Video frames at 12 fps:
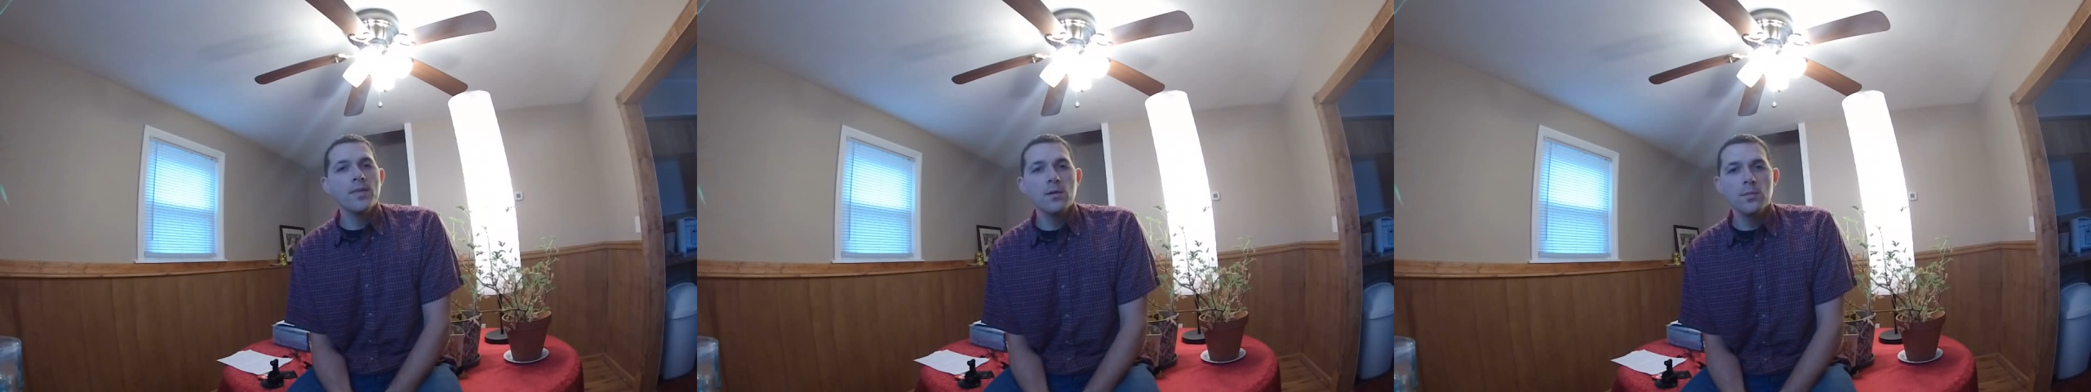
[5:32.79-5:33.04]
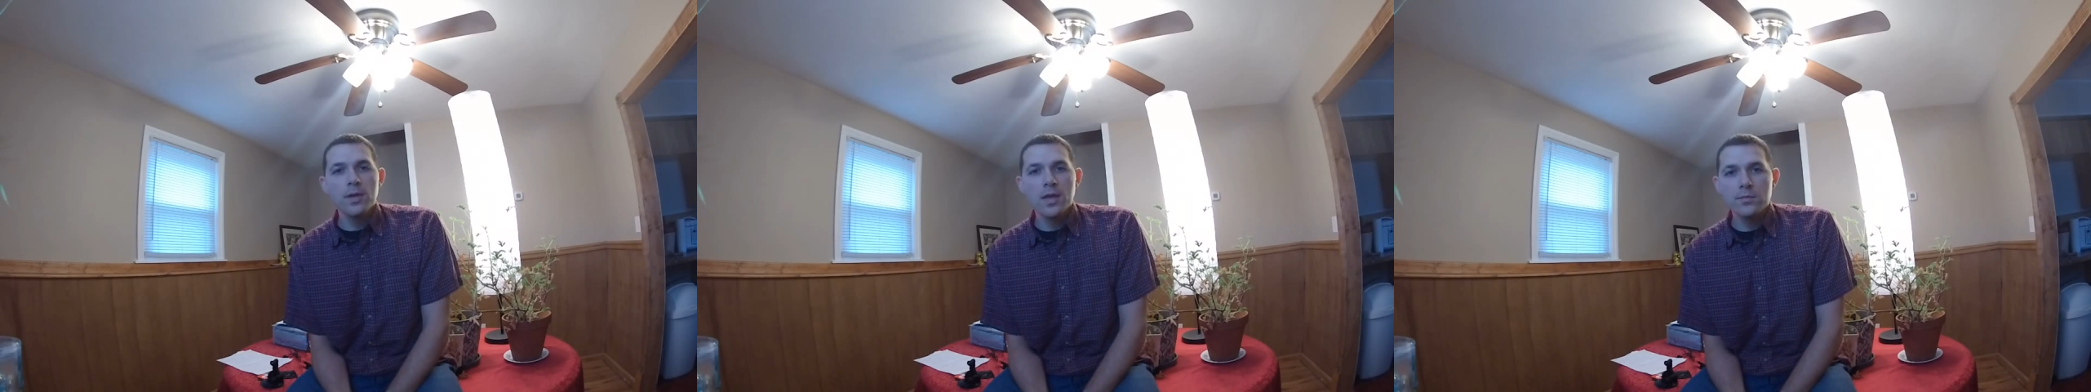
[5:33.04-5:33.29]

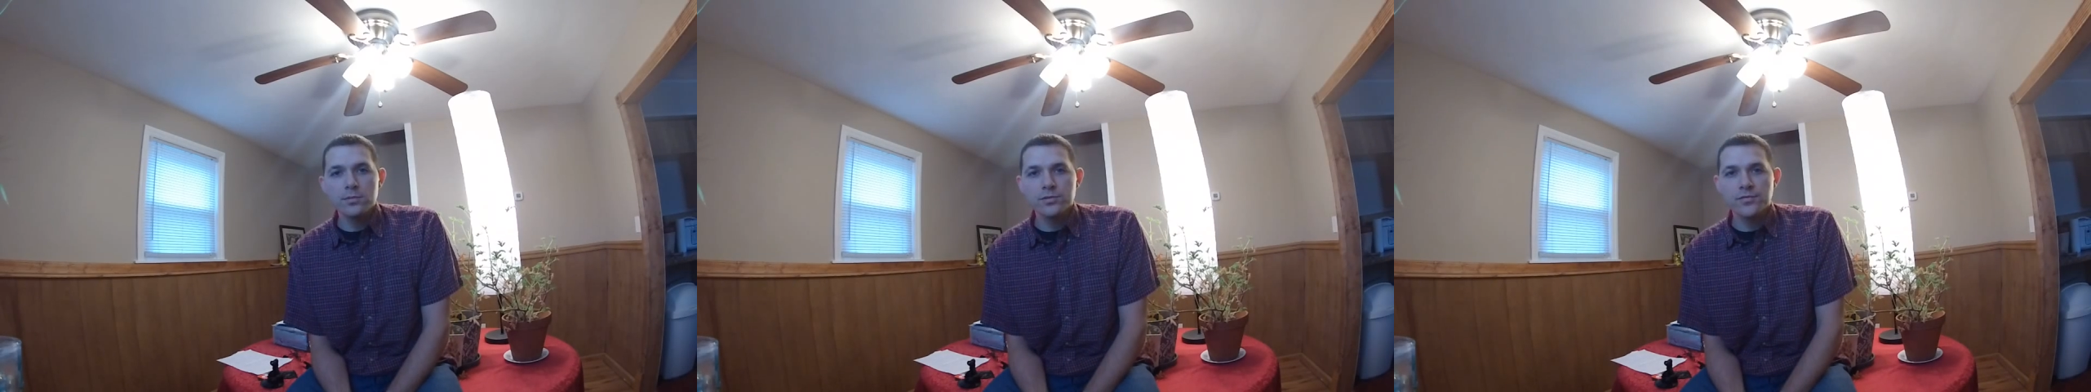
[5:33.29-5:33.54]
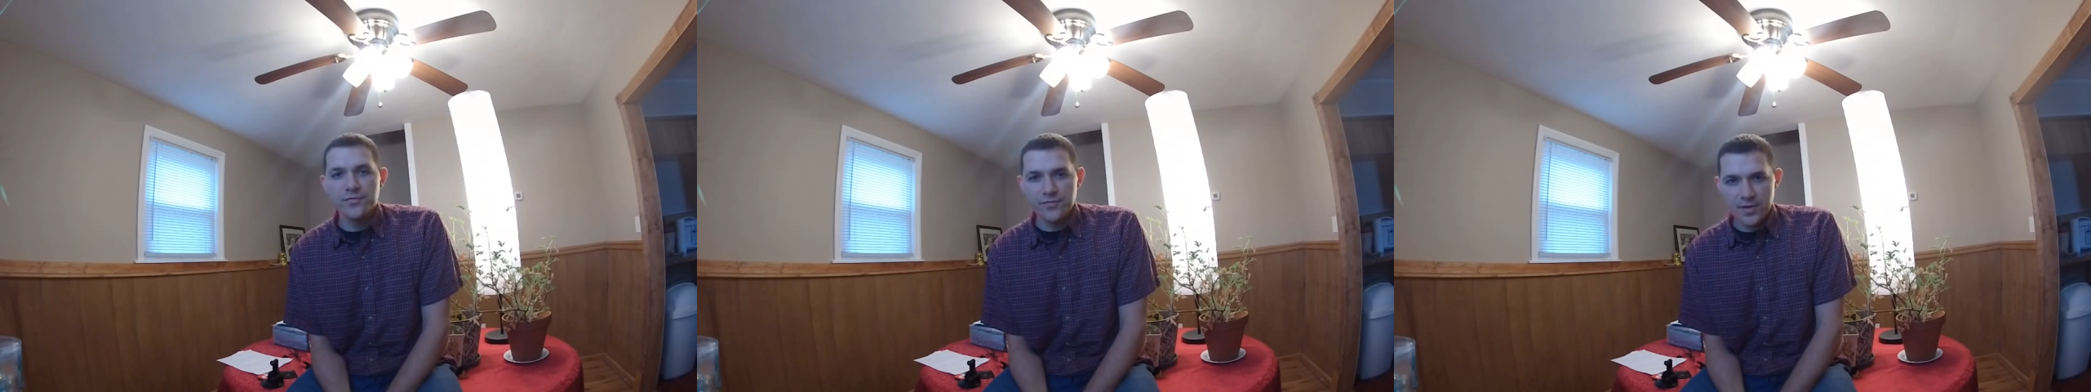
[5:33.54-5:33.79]
to be able to
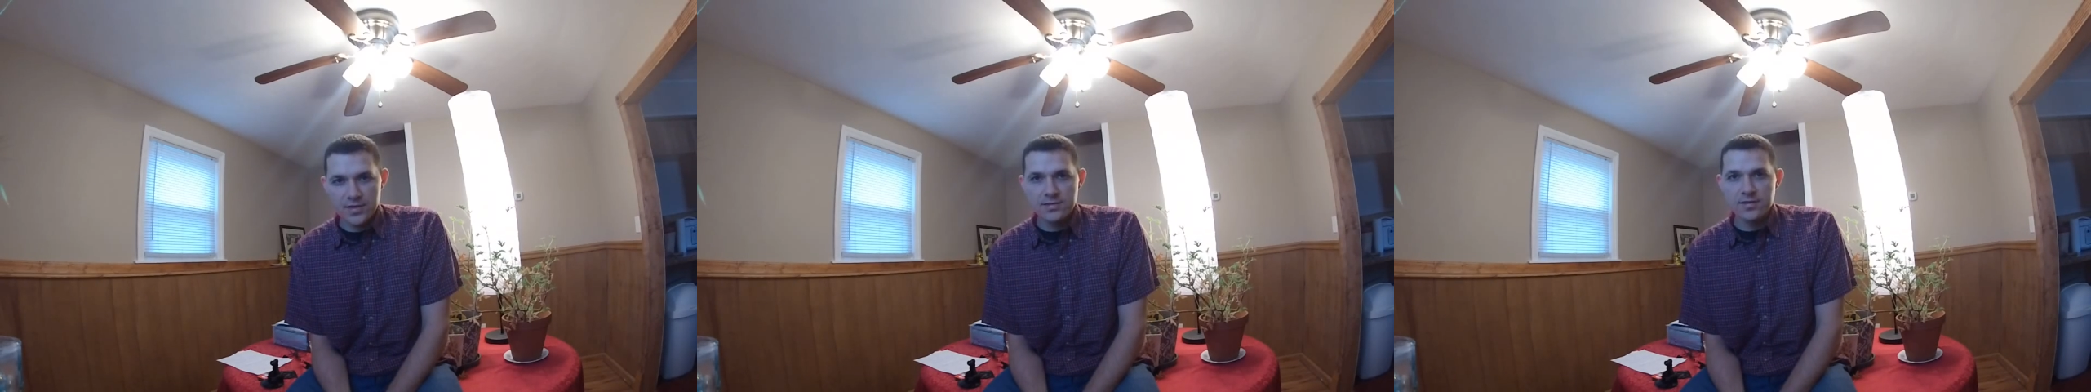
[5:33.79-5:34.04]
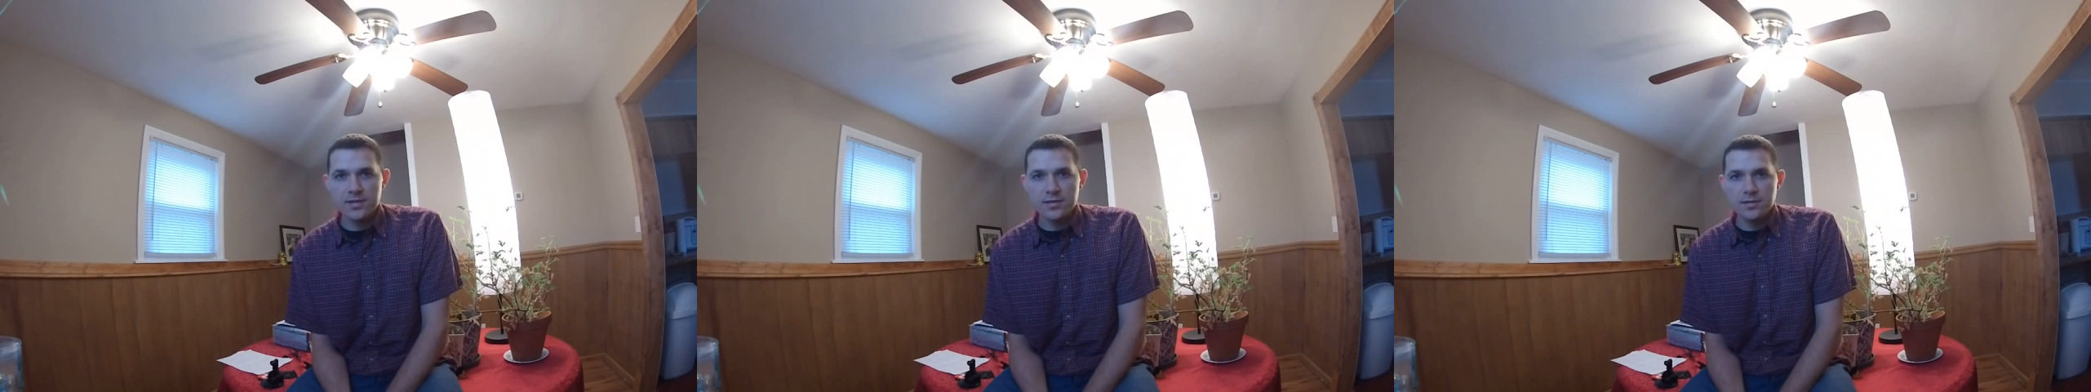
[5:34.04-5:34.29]
fix
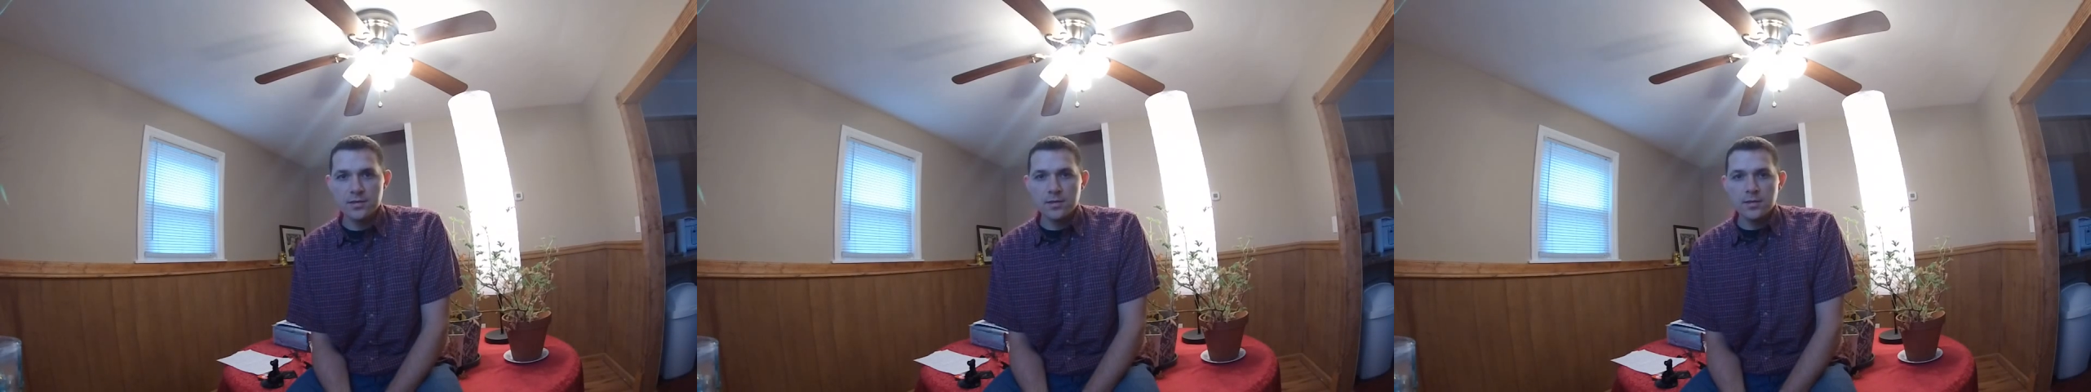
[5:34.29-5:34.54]
it